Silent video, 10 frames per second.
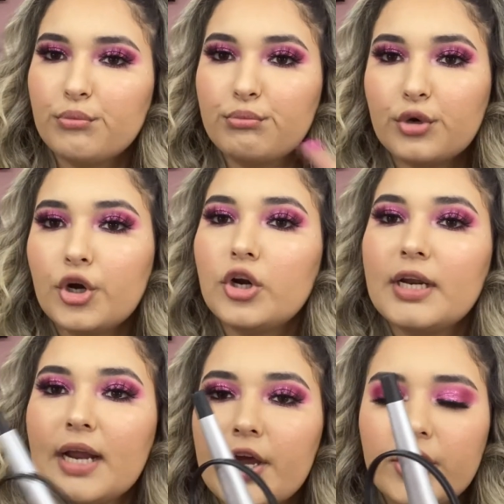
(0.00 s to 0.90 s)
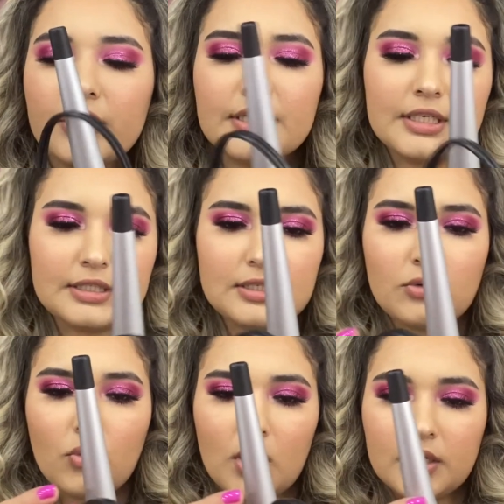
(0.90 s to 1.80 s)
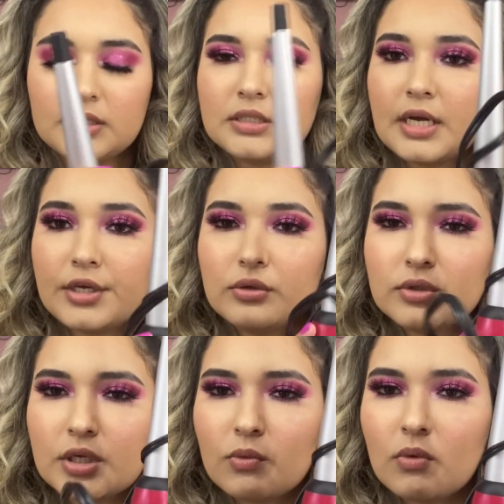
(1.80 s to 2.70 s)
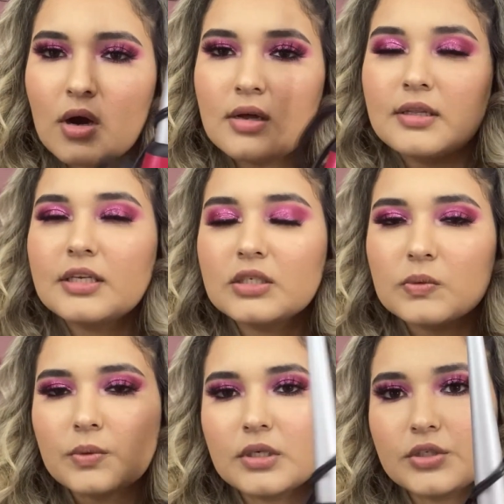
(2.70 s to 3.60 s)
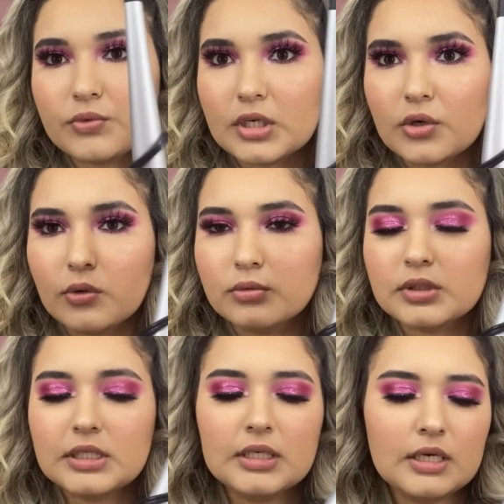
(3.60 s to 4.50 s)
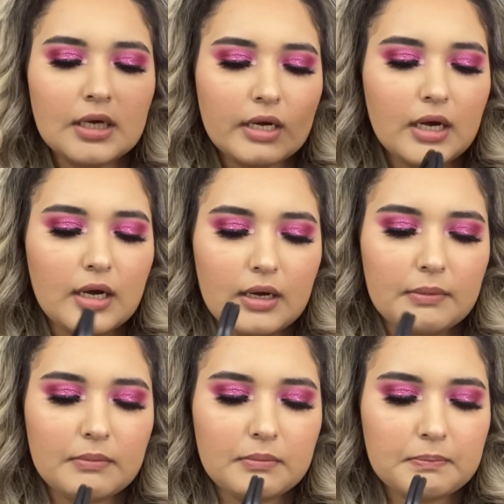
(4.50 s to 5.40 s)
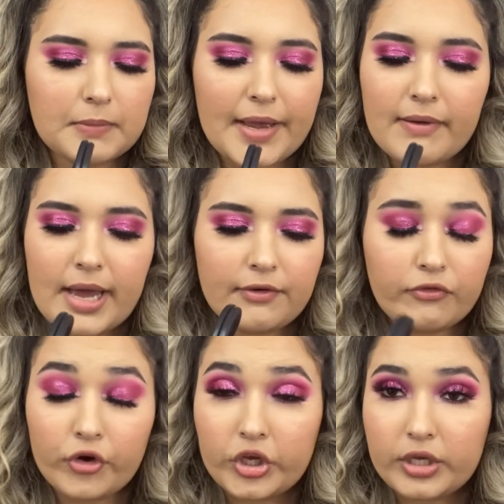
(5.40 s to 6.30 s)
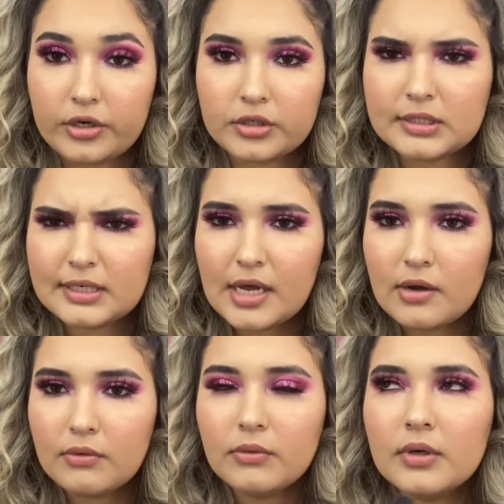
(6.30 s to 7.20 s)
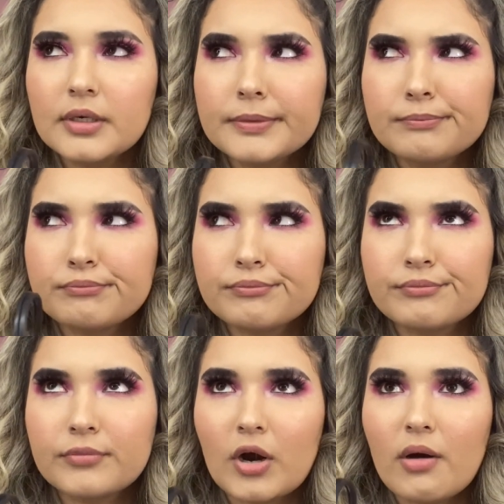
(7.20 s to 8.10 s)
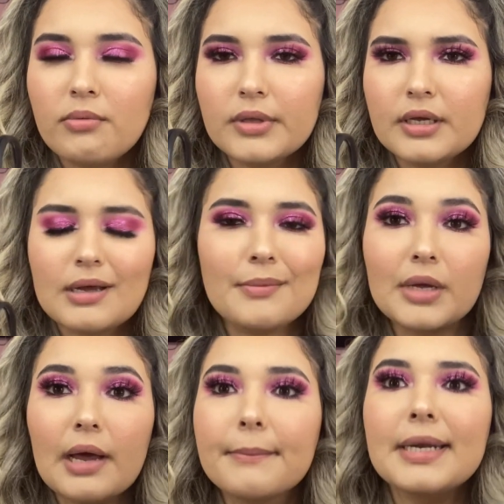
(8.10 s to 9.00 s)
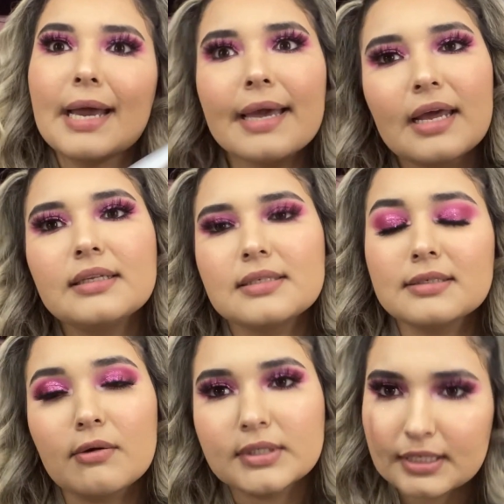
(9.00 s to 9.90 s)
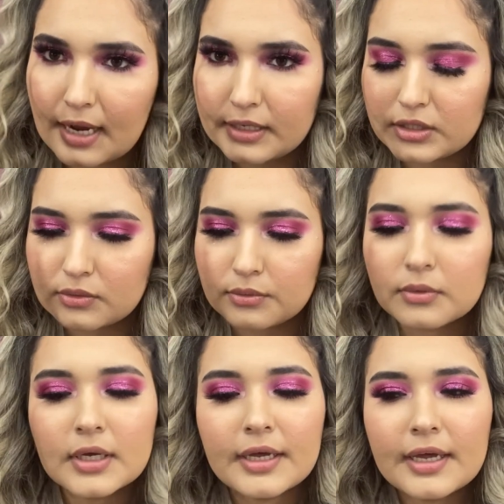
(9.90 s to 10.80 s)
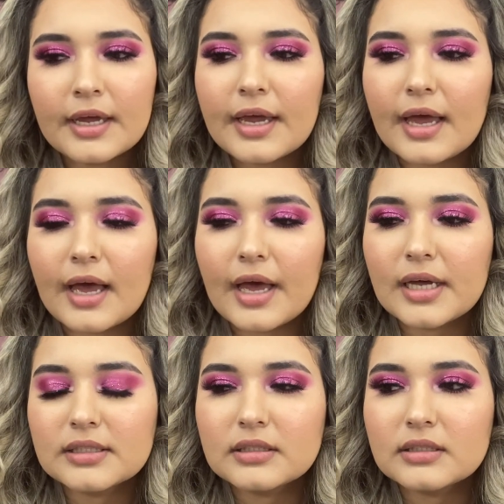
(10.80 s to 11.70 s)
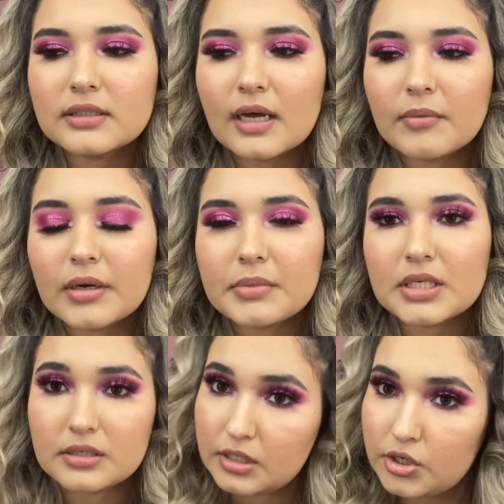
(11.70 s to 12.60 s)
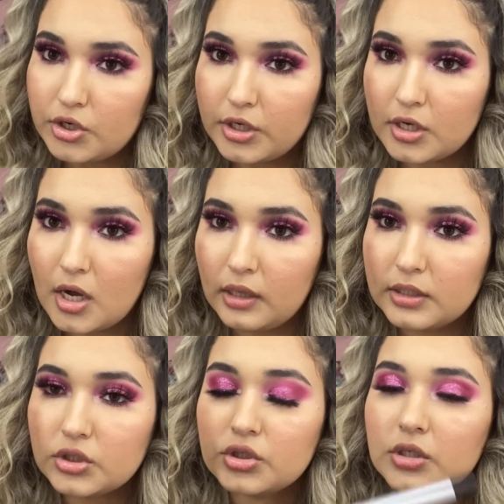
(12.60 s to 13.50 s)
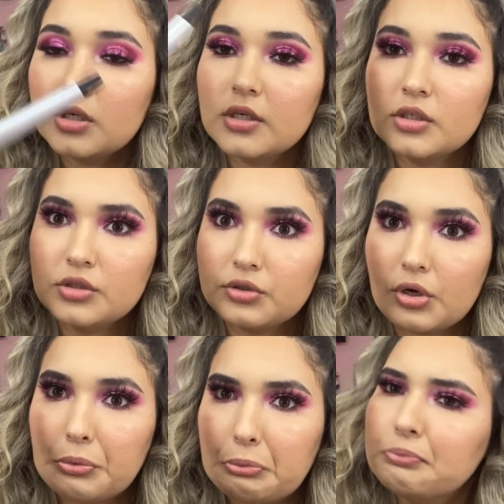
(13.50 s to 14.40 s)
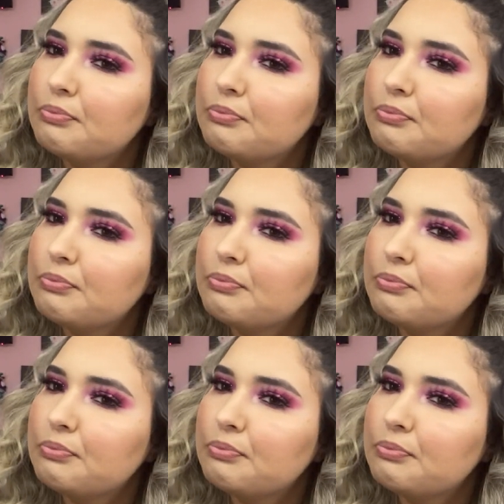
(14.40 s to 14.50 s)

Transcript: curling iron, it's a wand. I use a wand. This one is really old. I've had it for years now, probably. I had it since I was in high school, and I'm gonna be a senior in college, so